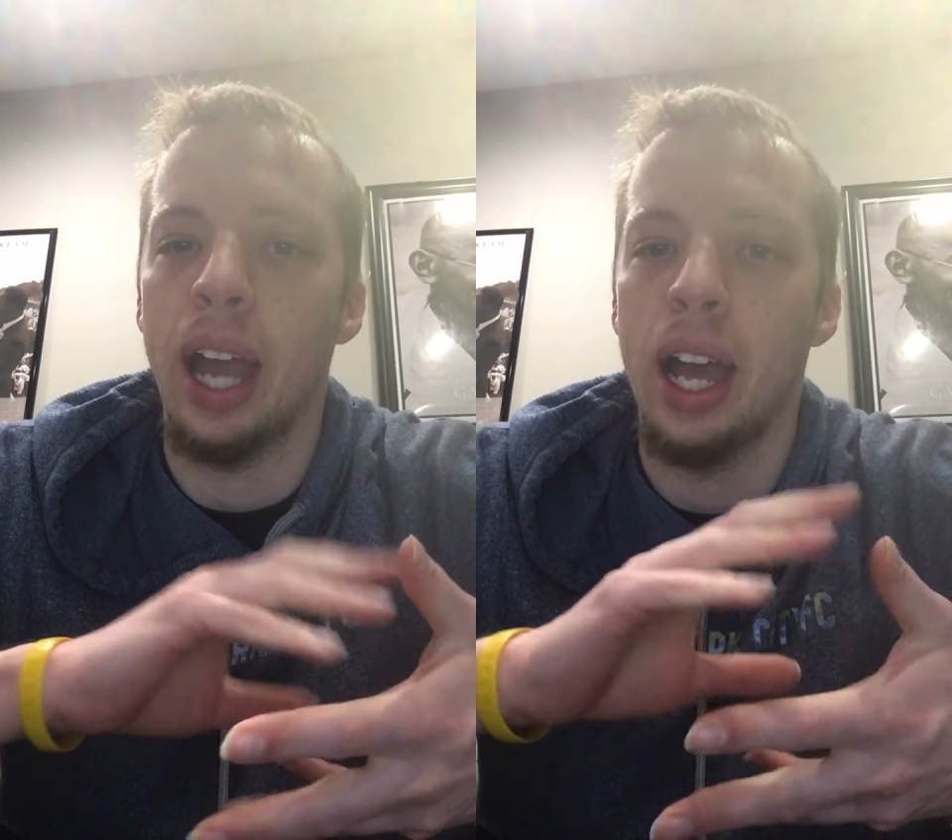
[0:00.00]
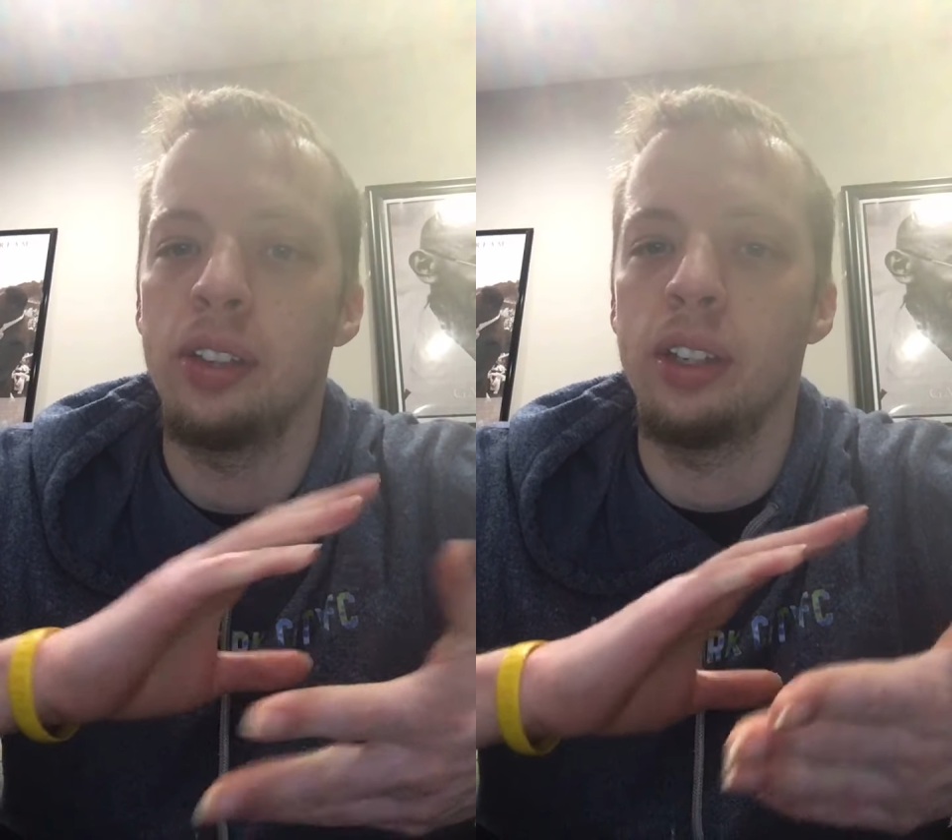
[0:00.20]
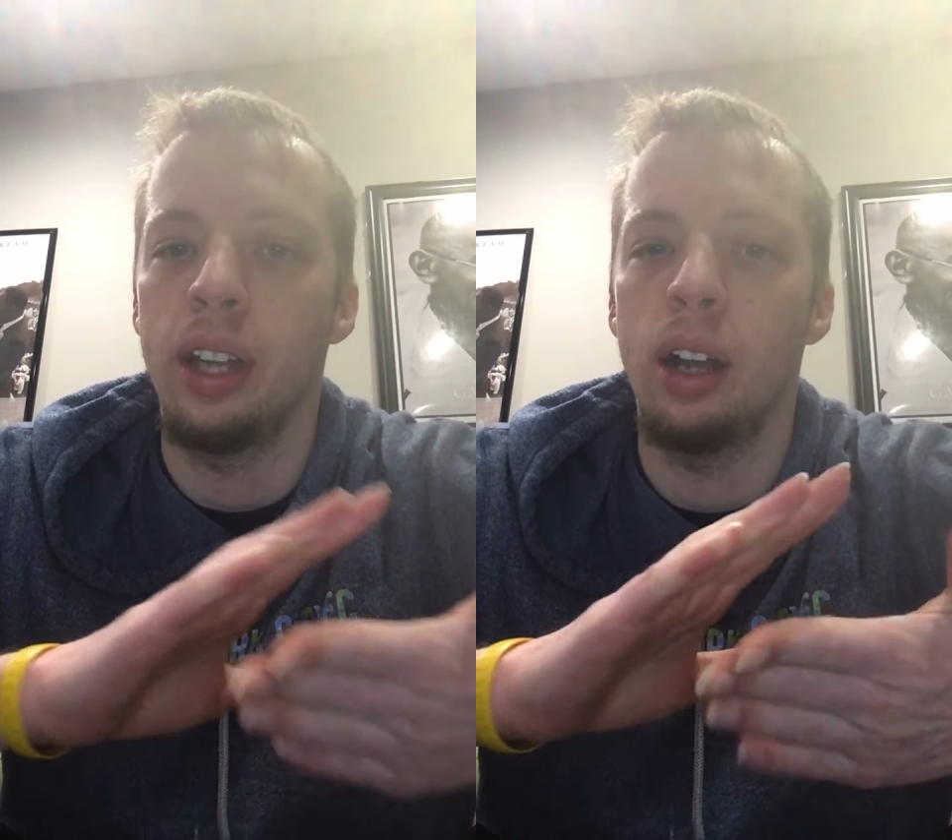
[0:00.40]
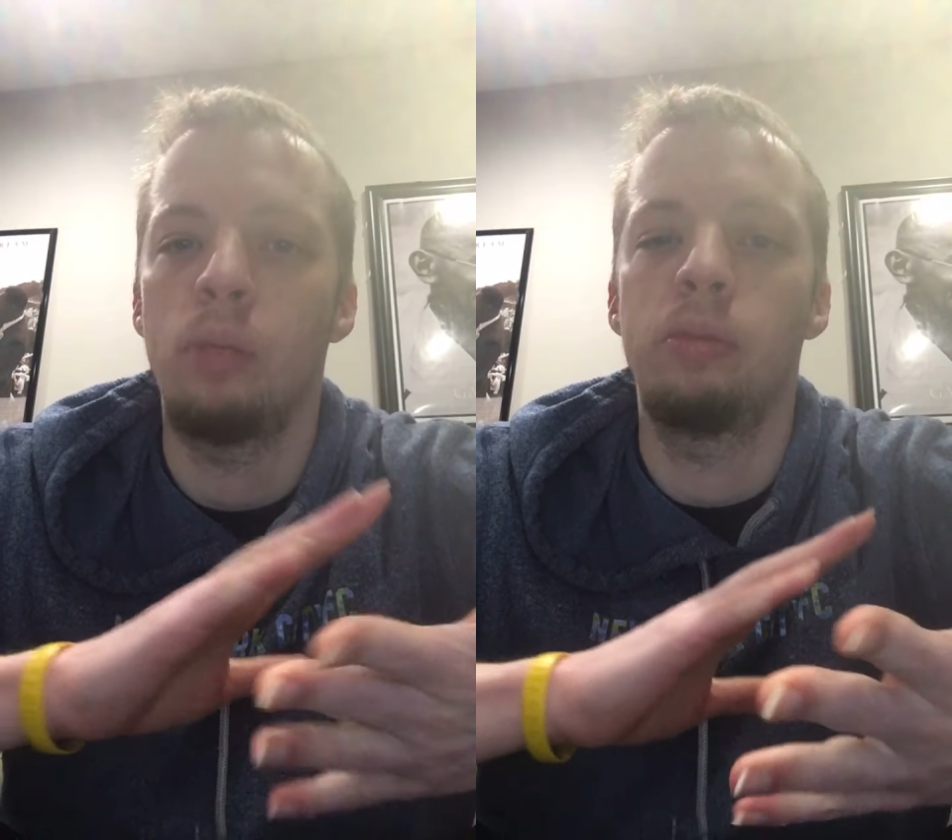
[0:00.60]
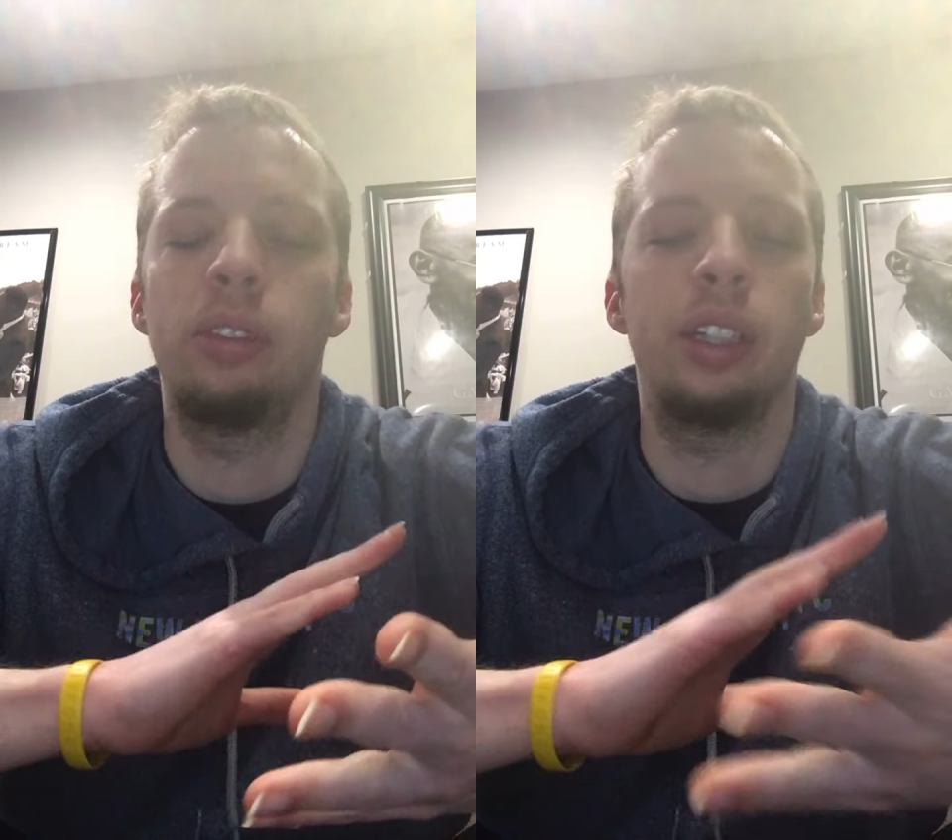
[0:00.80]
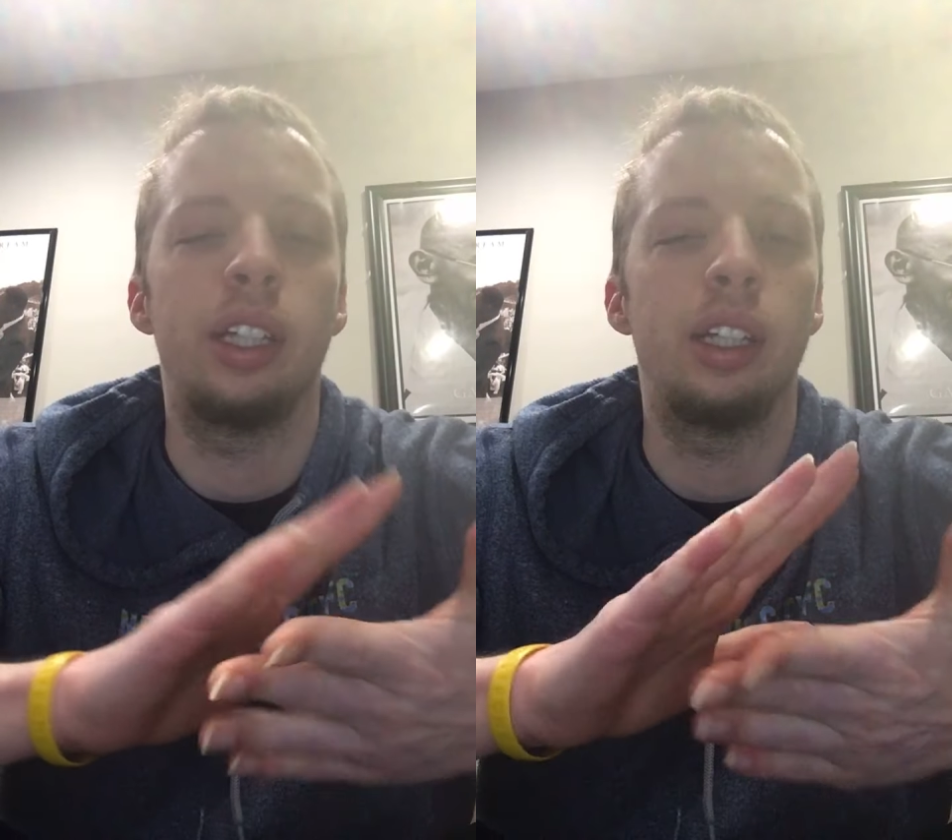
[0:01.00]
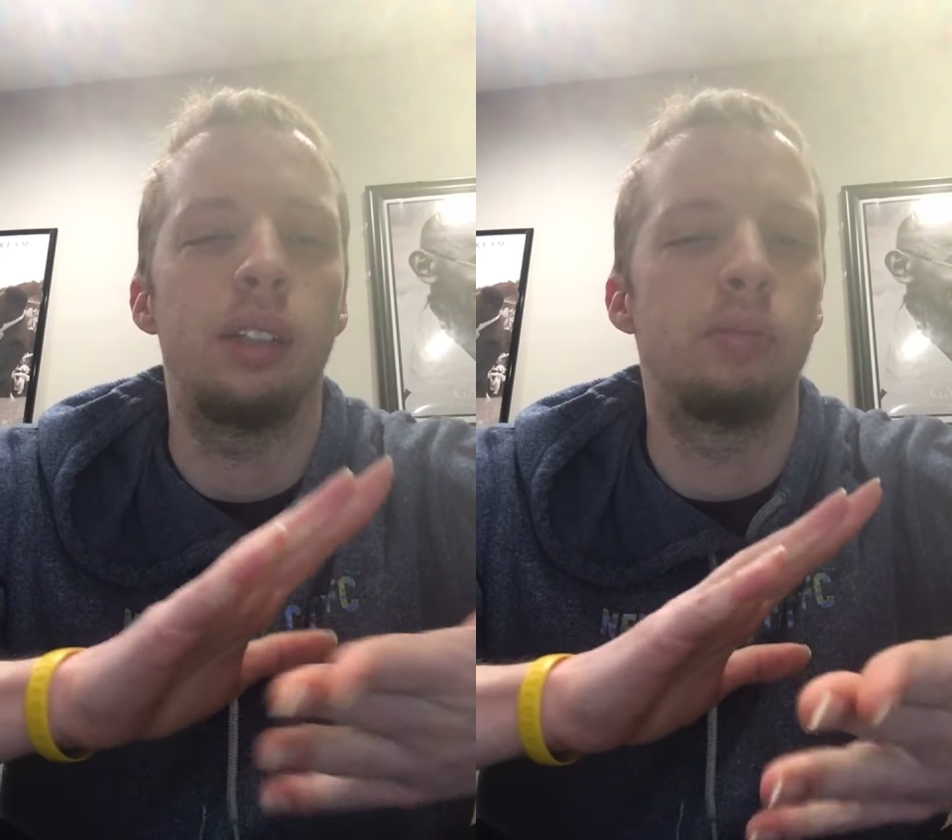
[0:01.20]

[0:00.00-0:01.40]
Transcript: acid to hopefully